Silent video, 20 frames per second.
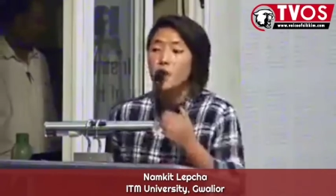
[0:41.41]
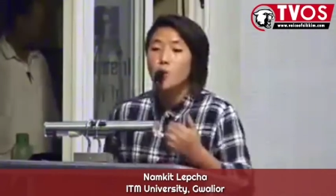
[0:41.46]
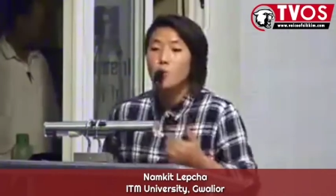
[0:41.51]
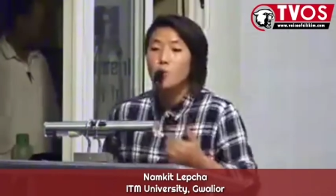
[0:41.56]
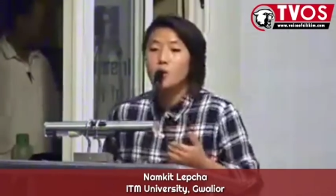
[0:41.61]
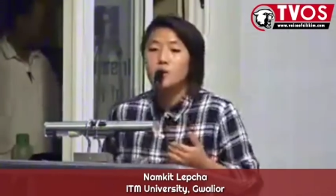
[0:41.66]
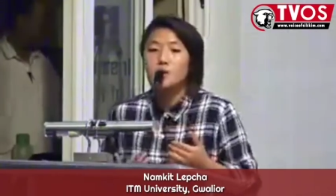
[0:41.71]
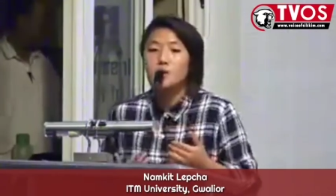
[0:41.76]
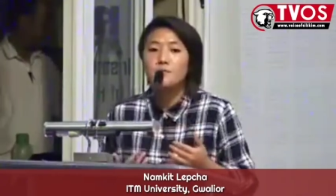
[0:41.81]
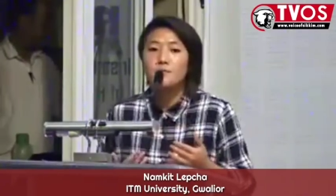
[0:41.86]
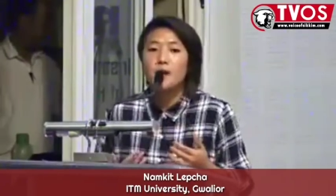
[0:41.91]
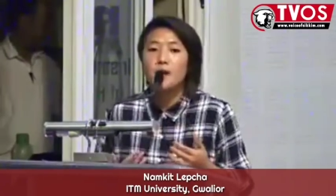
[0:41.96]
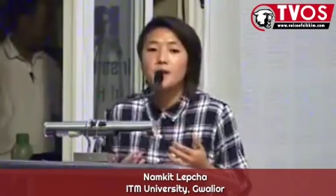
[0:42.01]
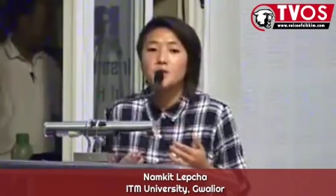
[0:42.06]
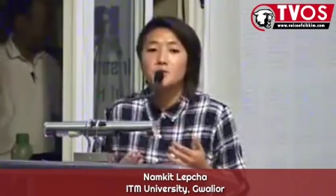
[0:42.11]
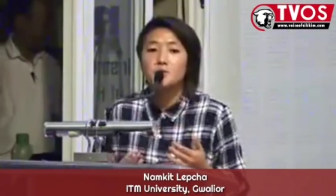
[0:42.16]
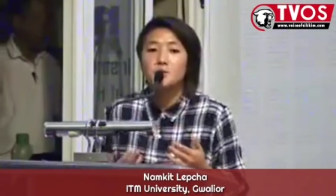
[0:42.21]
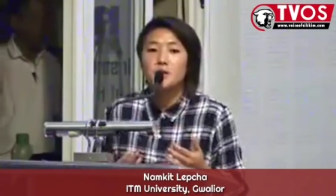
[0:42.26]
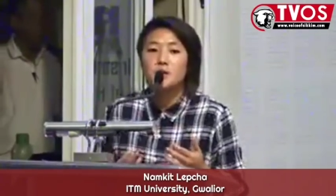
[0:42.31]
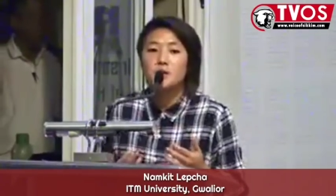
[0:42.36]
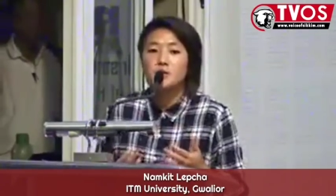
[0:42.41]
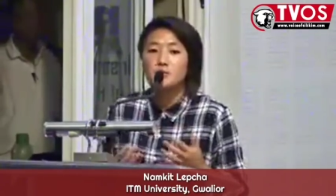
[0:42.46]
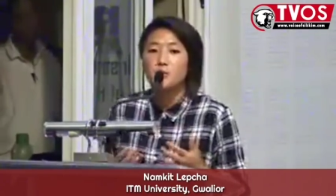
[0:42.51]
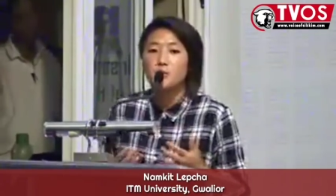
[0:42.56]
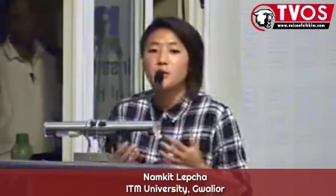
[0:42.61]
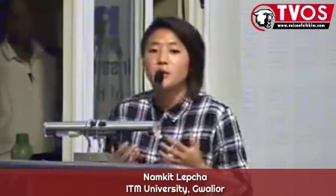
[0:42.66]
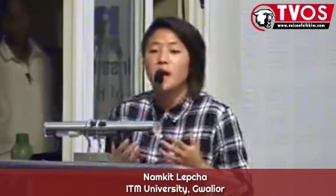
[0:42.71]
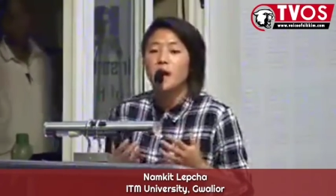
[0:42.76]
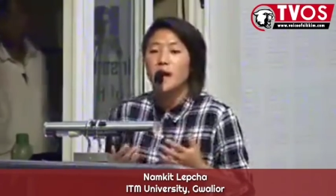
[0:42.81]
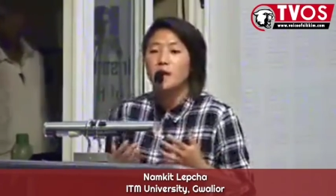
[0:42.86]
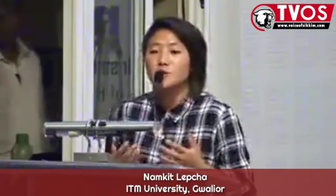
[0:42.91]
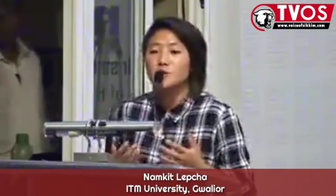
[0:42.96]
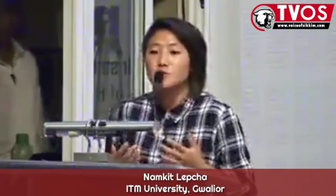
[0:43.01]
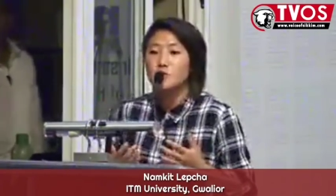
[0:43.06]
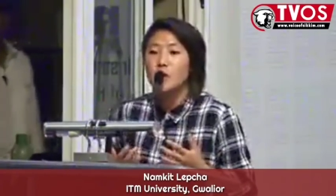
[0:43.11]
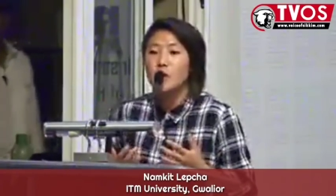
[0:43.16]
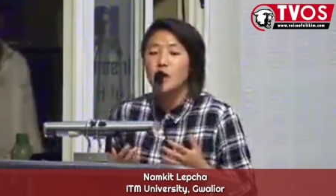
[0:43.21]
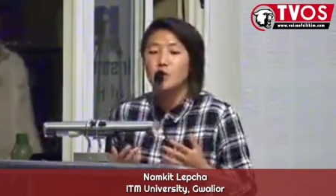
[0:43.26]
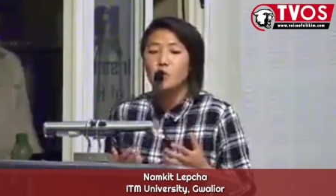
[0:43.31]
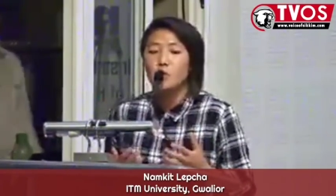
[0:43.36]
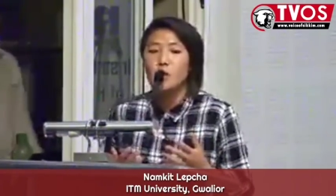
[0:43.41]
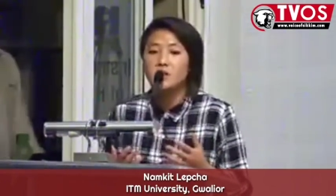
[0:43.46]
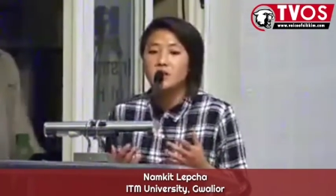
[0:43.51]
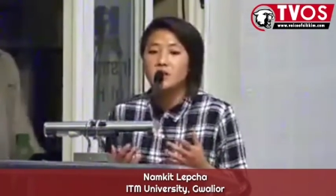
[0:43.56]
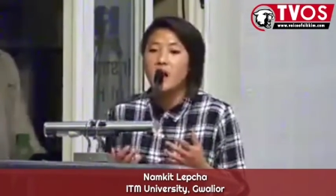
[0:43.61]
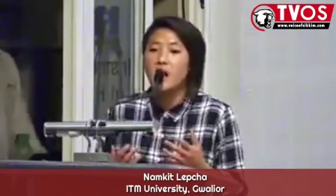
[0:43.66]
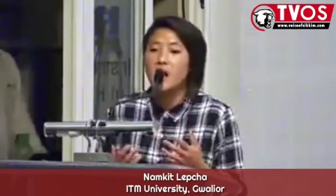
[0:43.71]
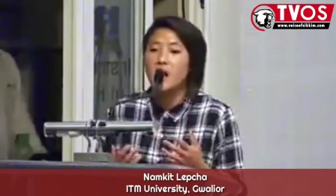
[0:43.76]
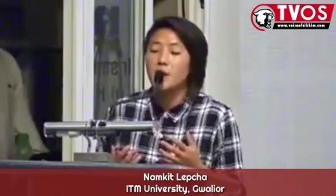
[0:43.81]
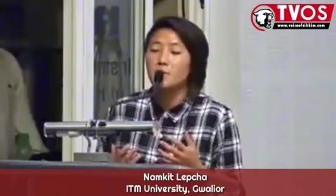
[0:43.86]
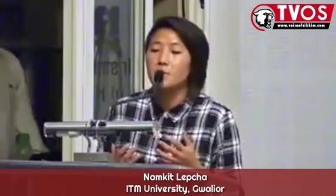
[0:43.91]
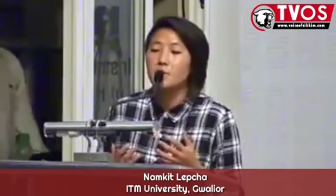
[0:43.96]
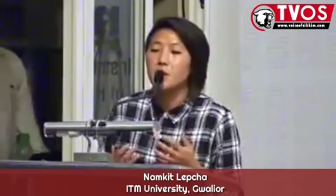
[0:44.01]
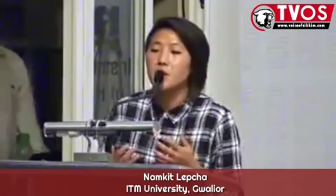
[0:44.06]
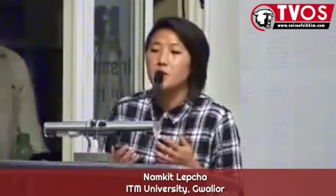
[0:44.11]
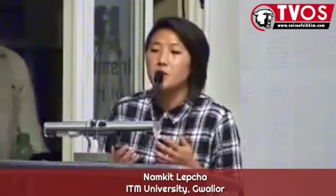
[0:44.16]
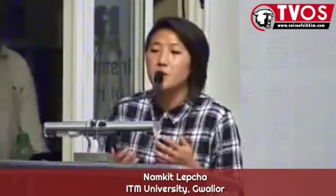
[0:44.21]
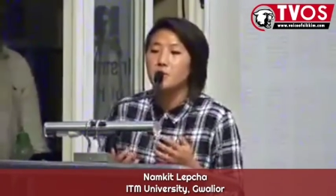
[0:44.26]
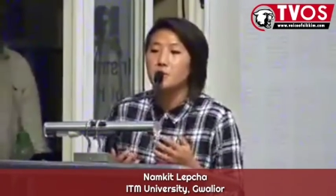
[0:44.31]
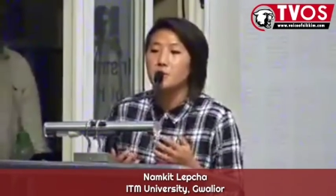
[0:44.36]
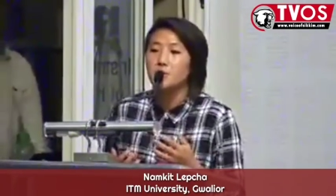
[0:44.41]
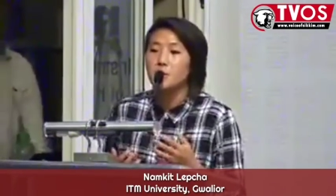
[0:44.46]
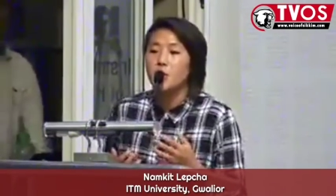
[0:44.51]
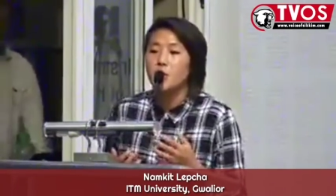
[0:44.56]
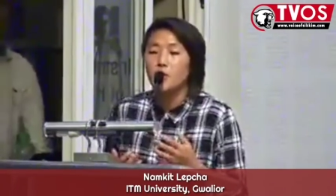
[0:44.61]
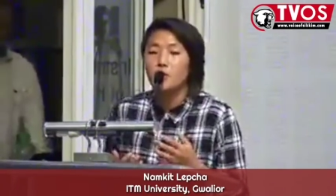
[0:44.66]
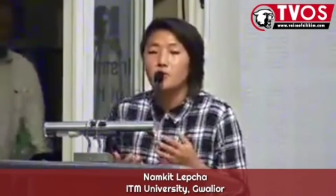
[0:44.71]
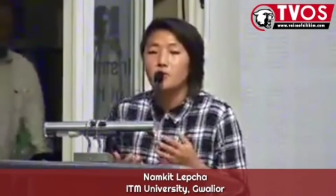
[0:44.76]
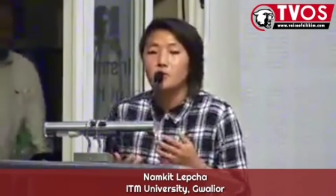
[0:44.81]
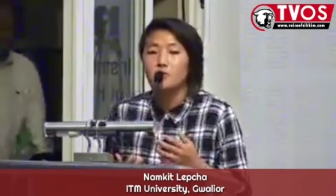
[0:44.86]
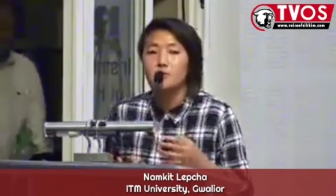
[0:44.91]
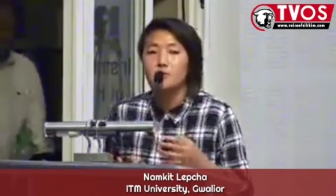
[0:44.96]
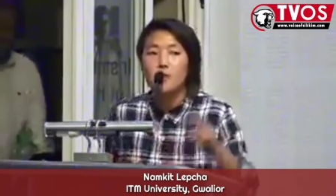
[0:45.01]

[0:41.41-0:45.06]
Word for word: What defines me is what I do and what I am capable of.